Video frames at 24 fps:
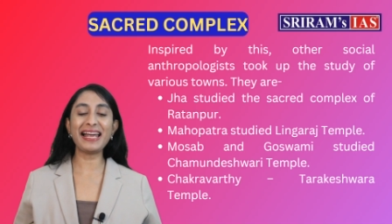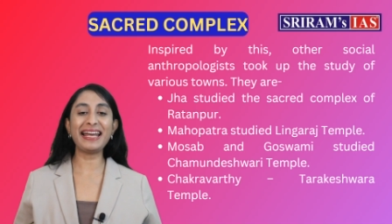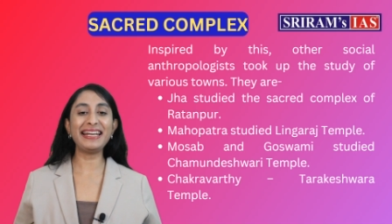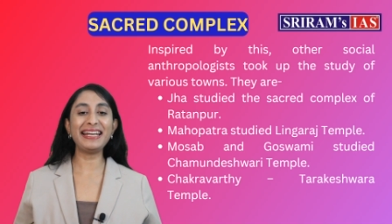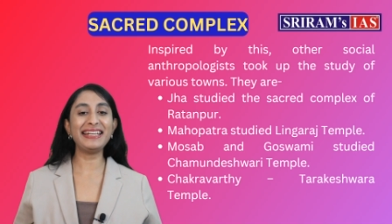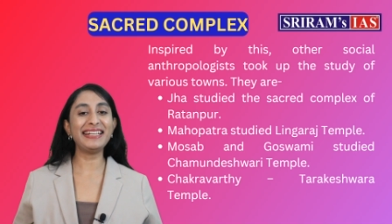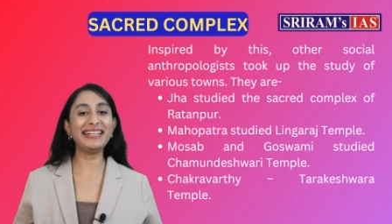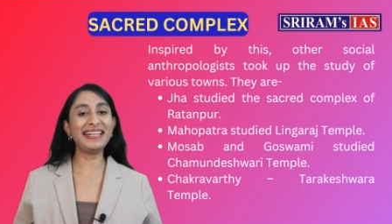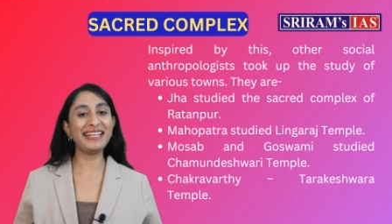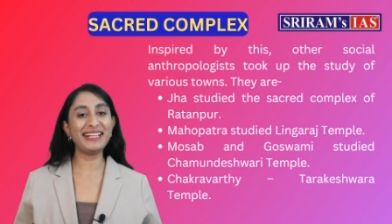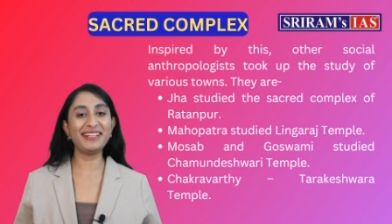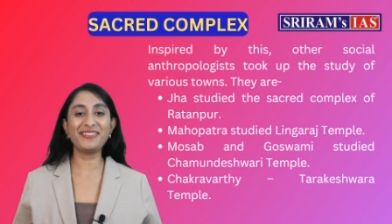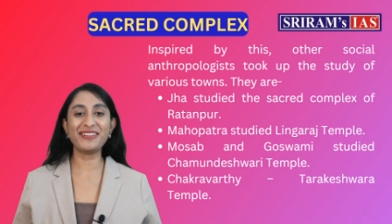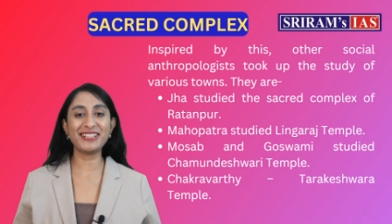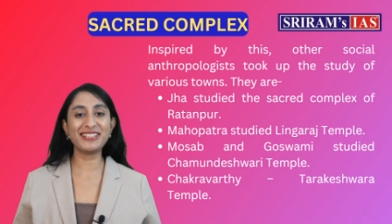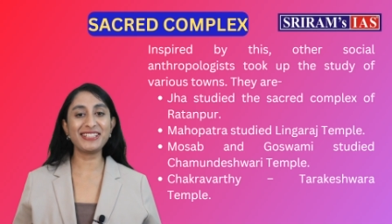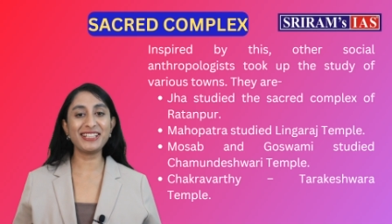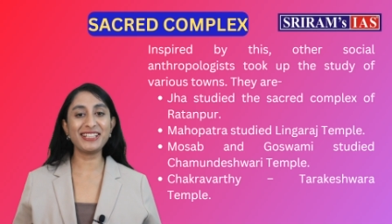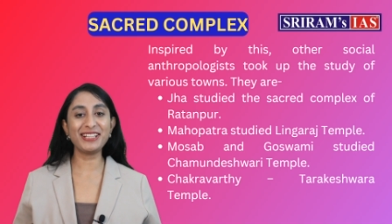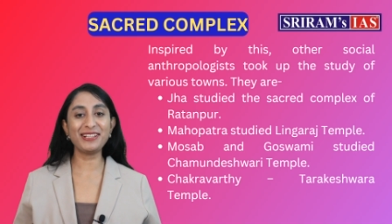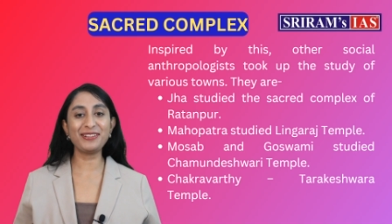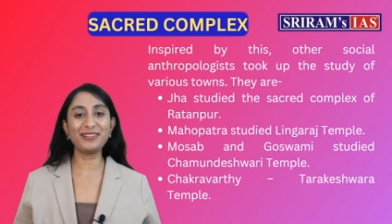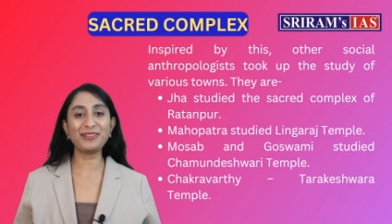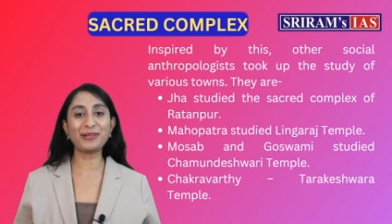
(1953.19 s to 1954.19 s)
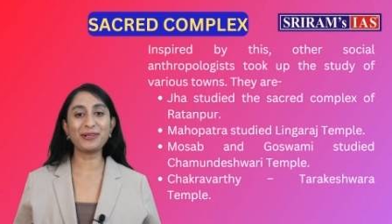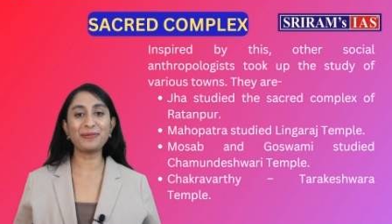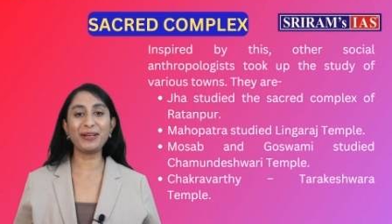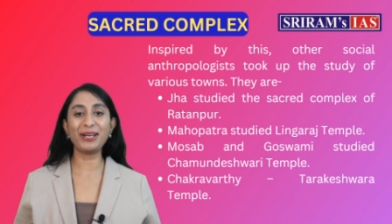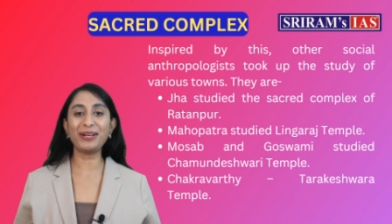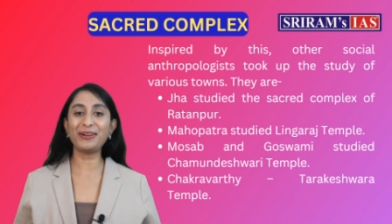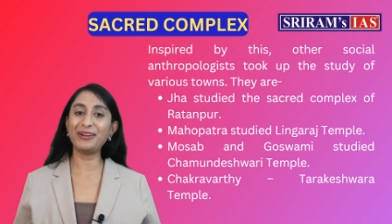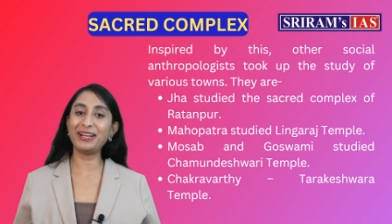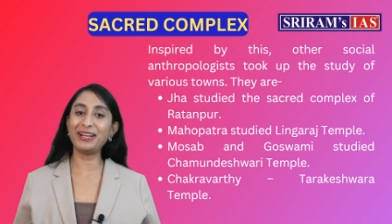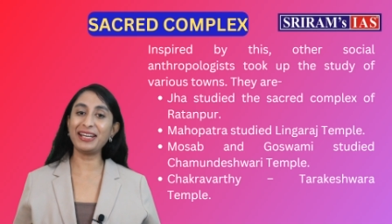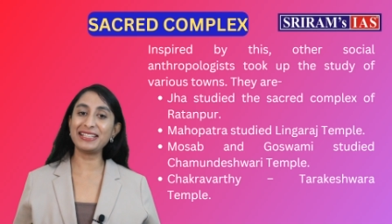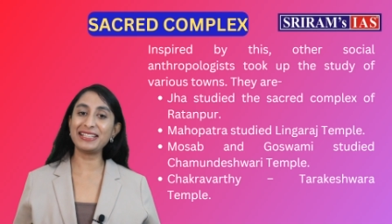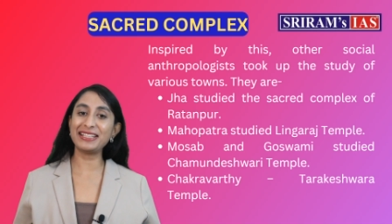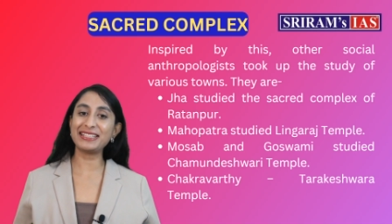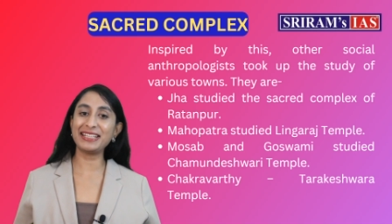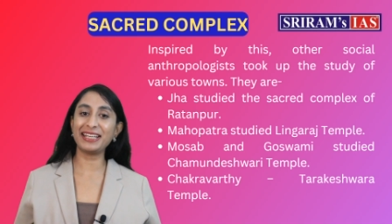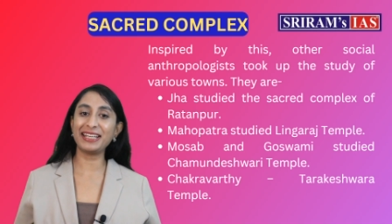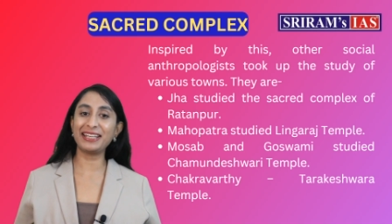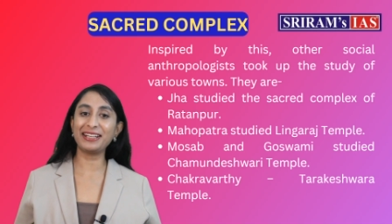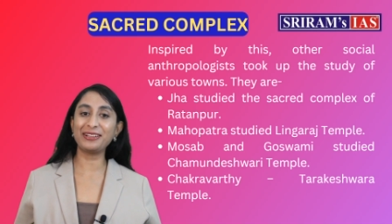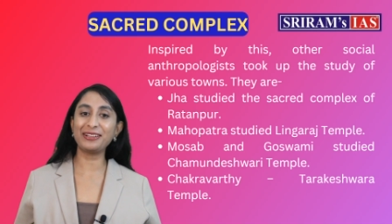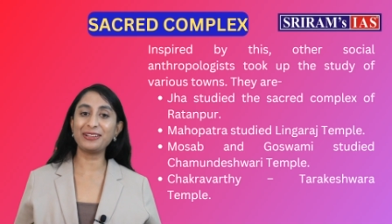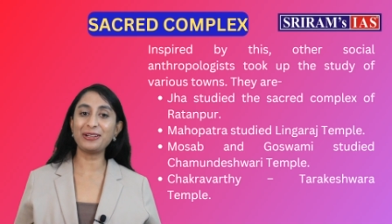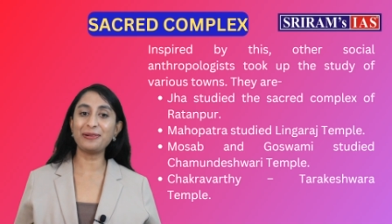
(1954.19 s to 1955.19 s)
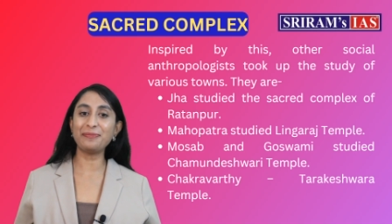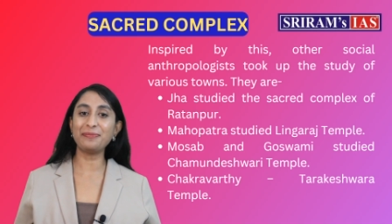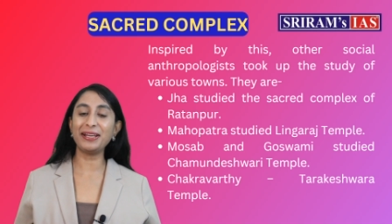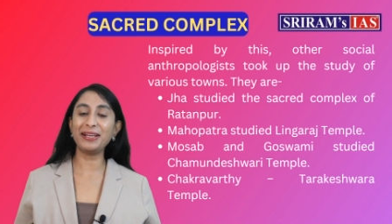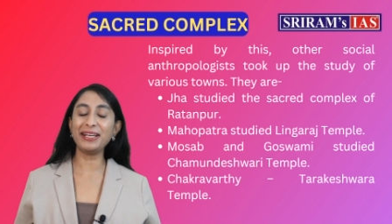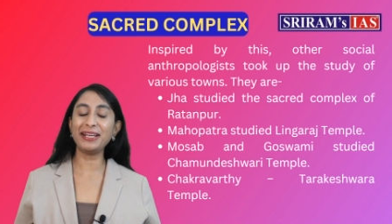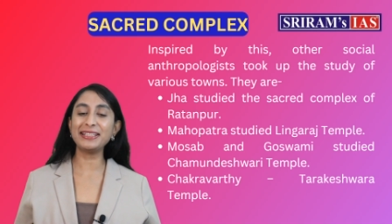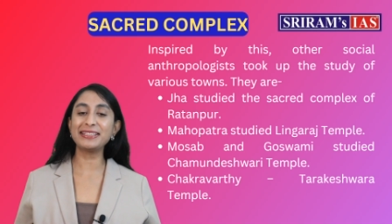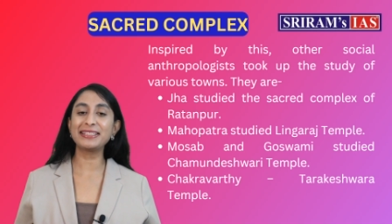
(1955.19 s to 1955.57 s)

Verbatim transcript: interesting topic called as sacred complex.